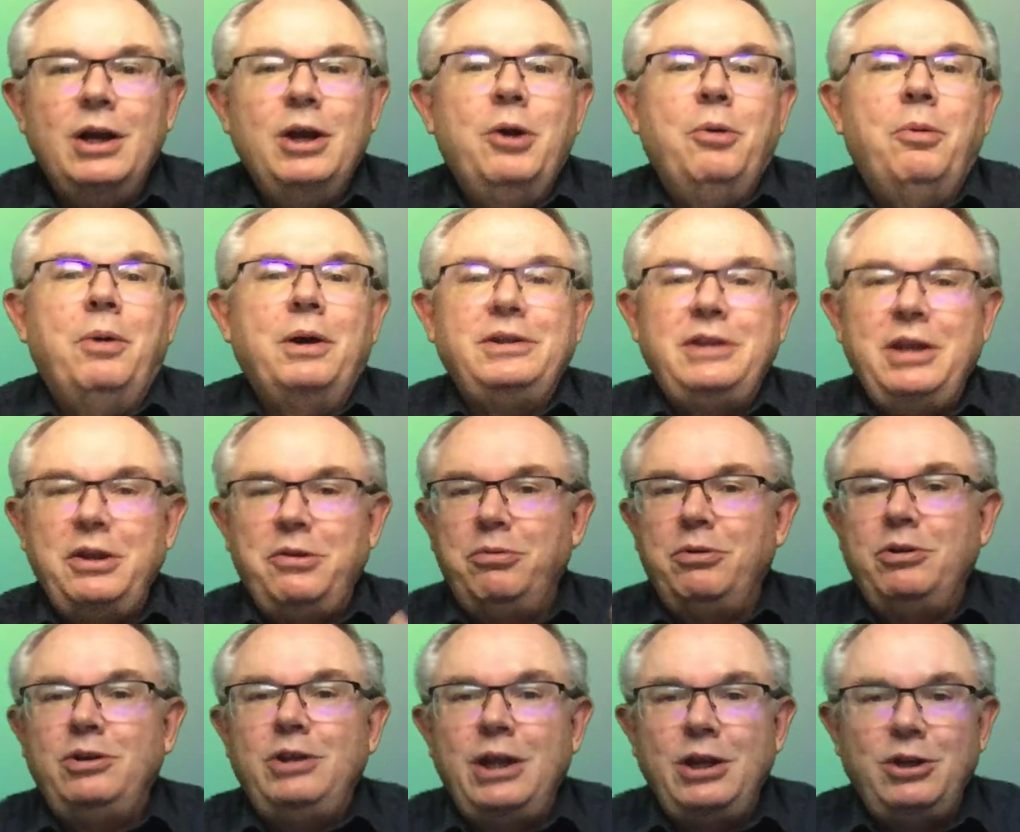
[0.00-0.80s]
What's
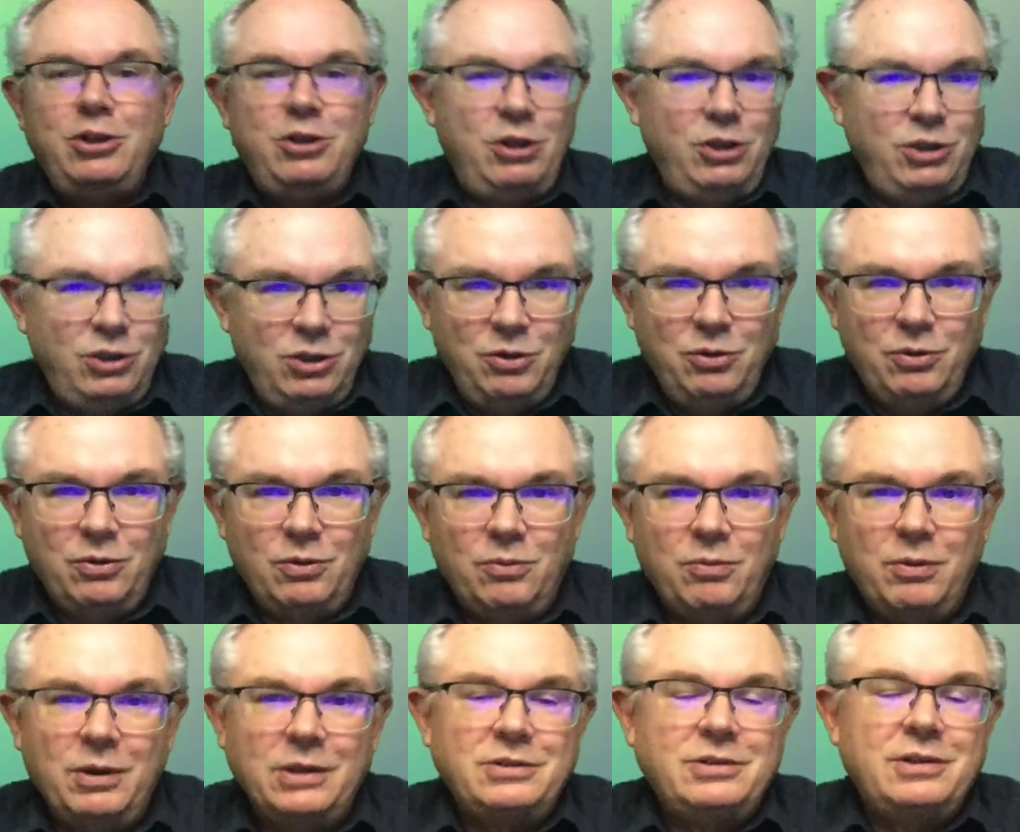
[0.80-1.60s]
interesting to you?
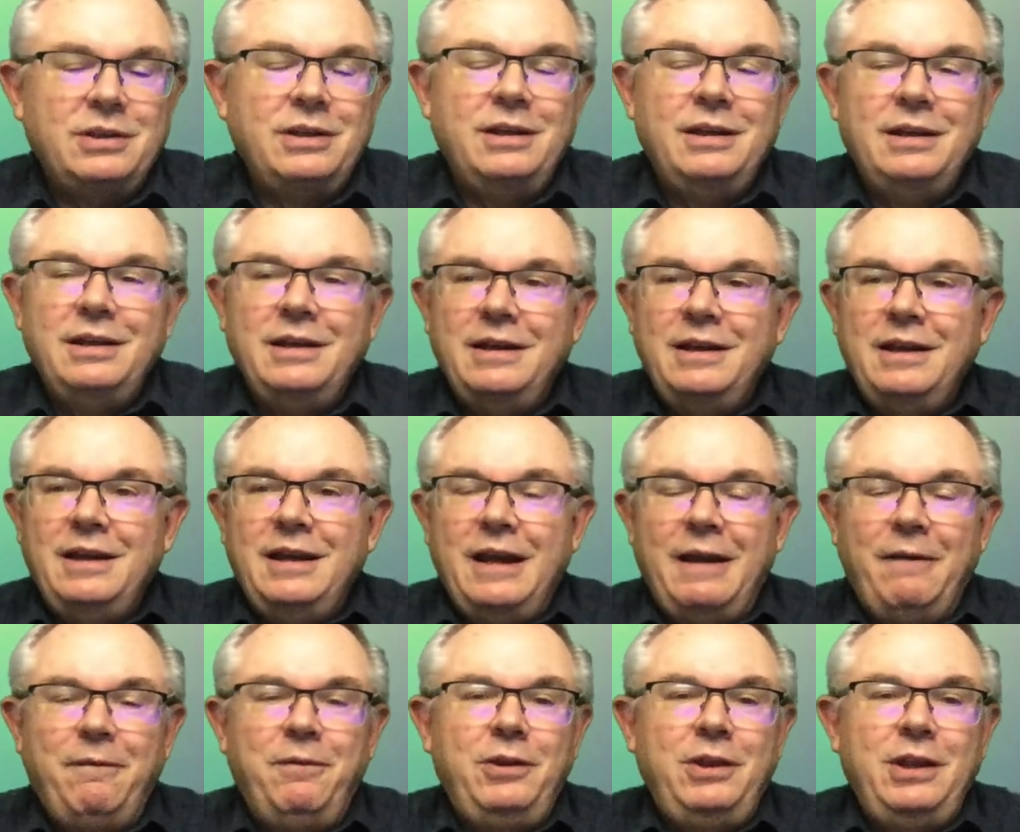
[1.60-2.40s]
What's
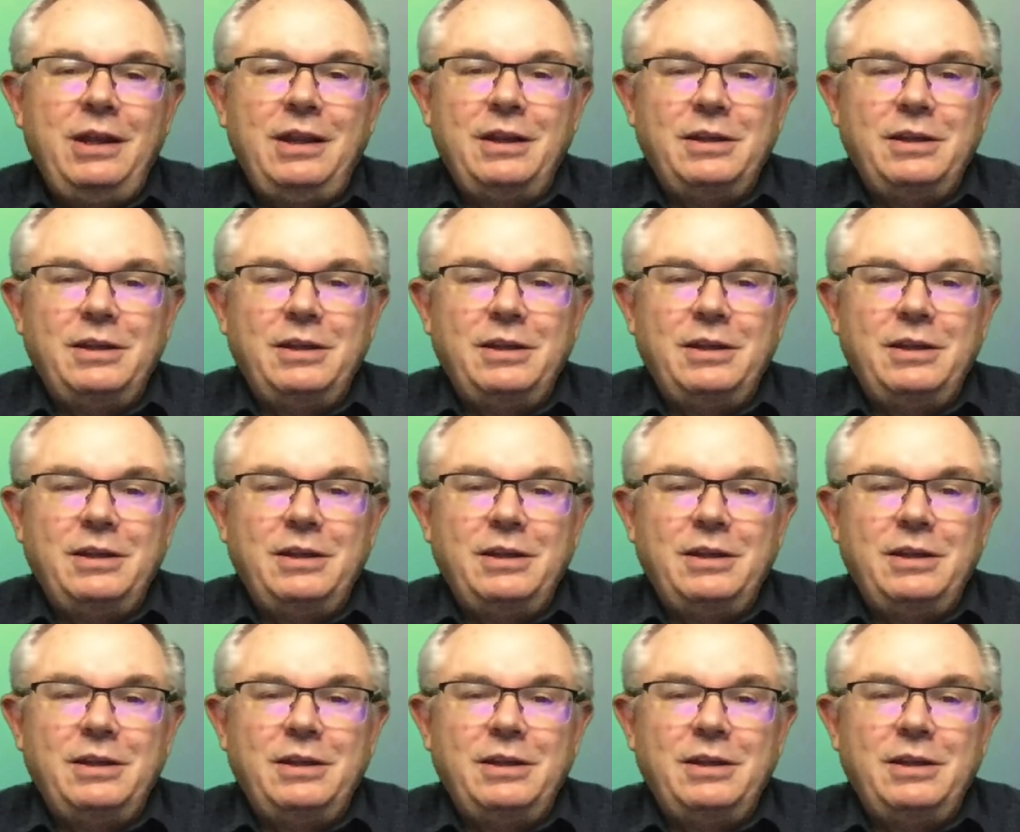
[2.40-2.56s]
everything?